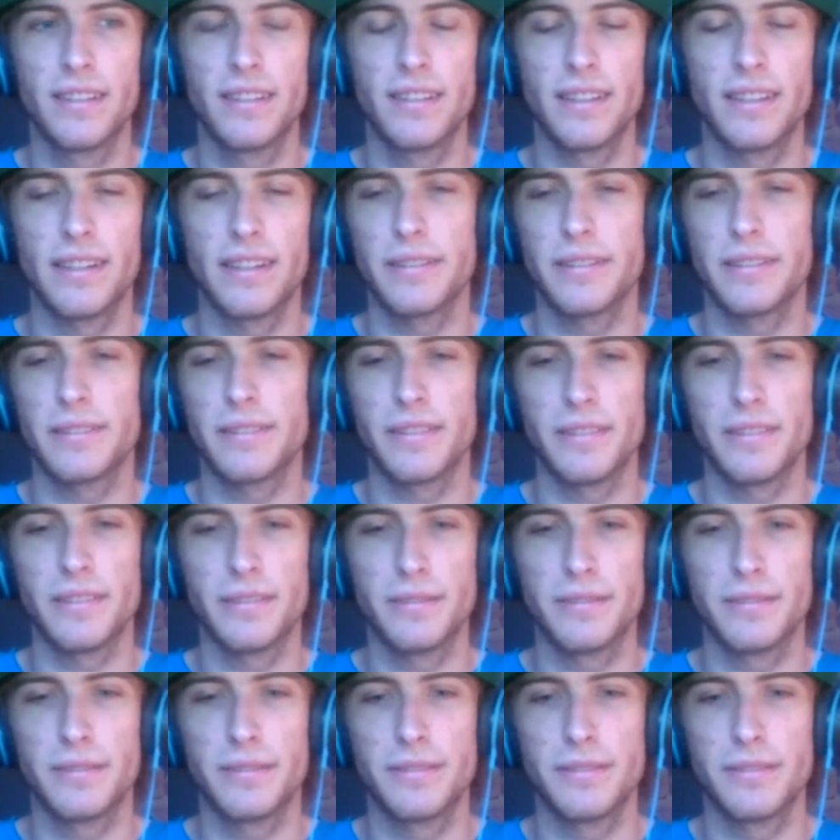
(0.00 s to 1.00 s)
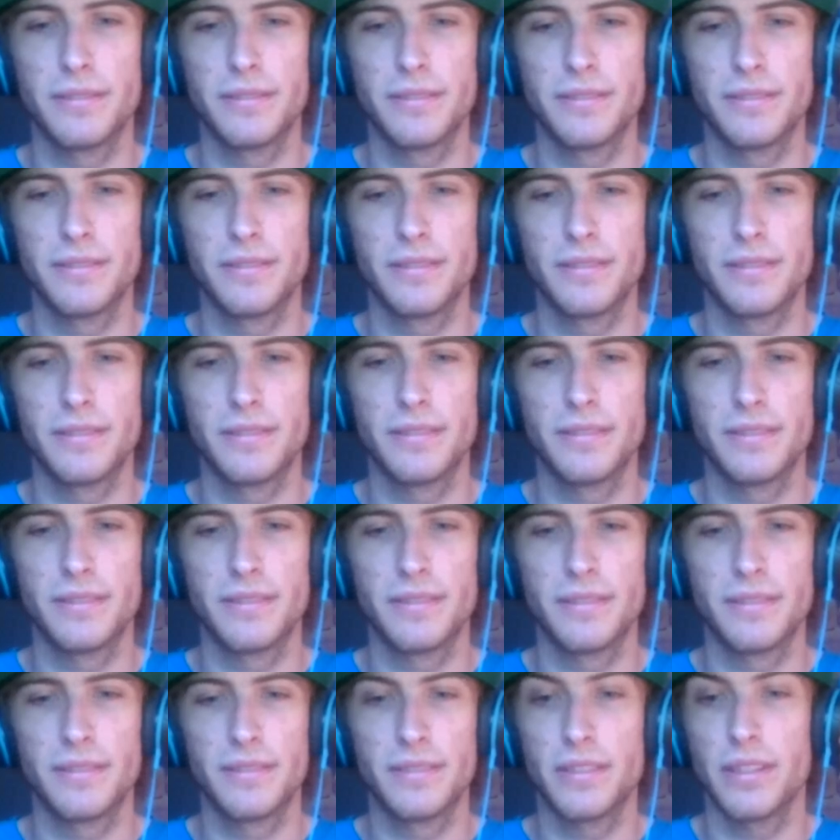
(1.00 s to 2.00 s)
I don't know,
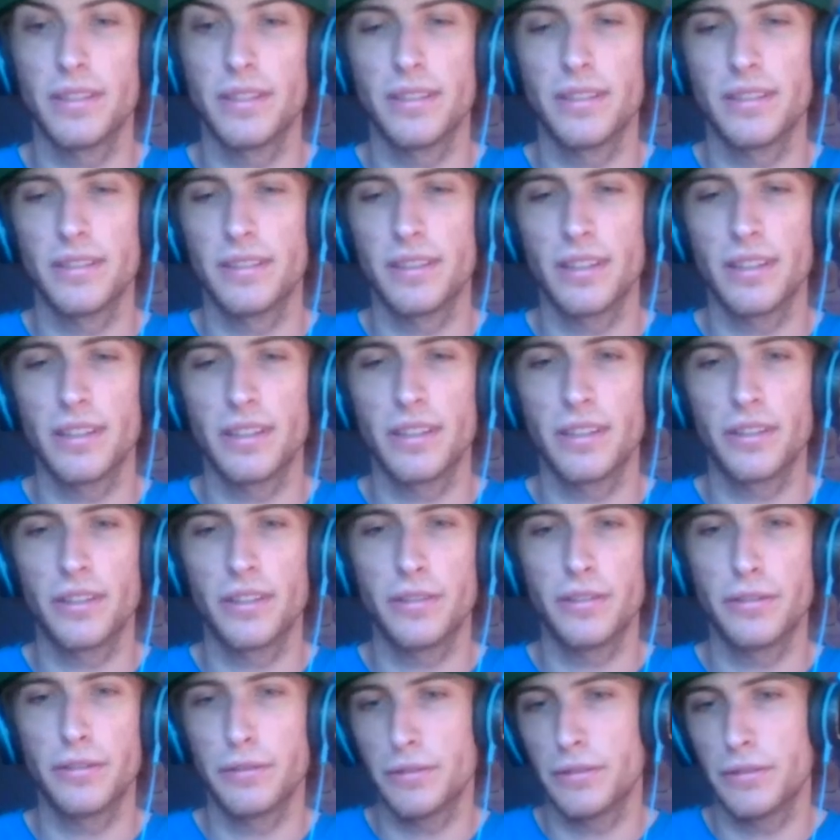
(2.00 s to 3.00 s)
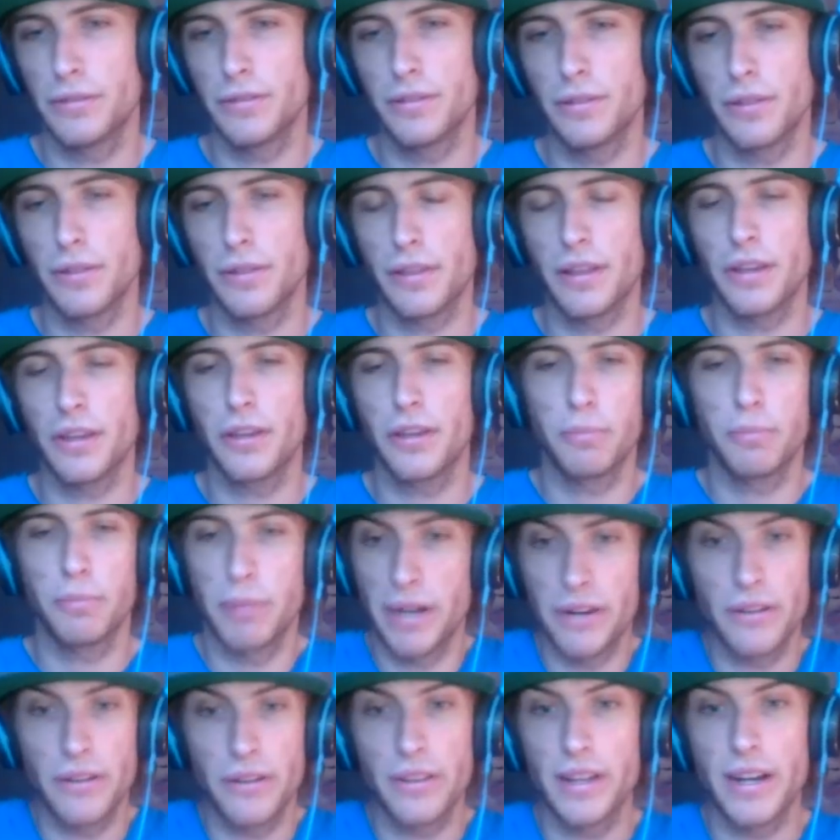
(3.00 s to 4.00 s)
not like you think you're
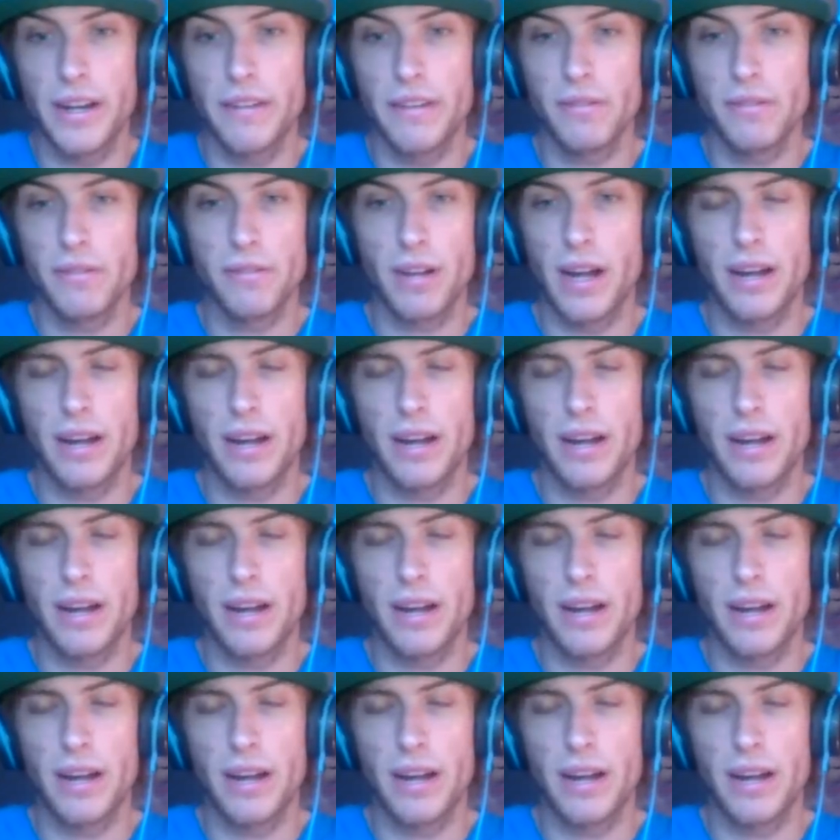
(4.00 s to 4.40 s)
better than everyone.